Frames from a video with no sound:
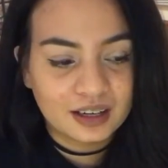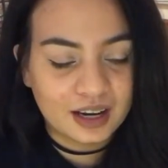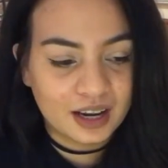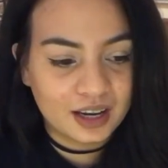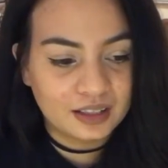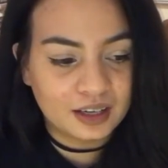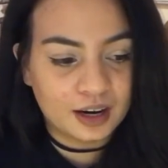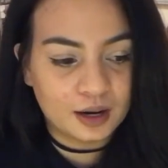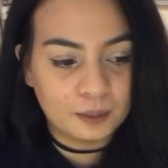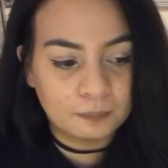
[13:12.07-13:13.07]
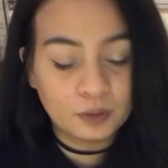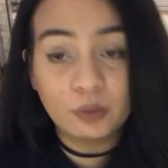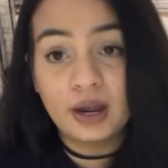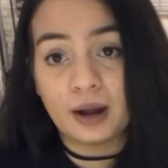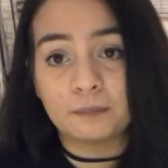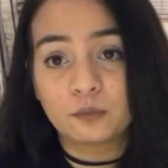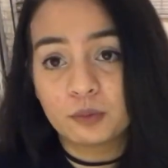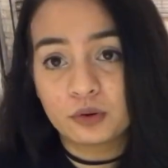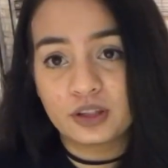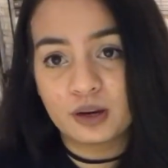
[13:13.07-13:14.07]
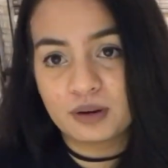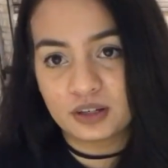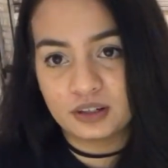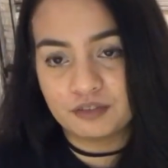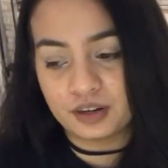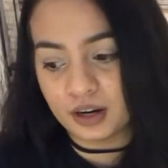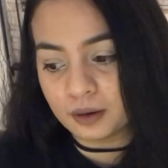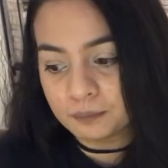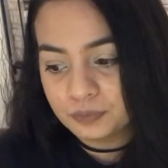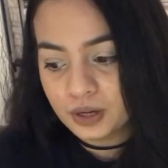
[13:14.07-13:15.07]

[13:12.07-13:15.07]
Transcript: And oh yeah, one more thing about Olivia.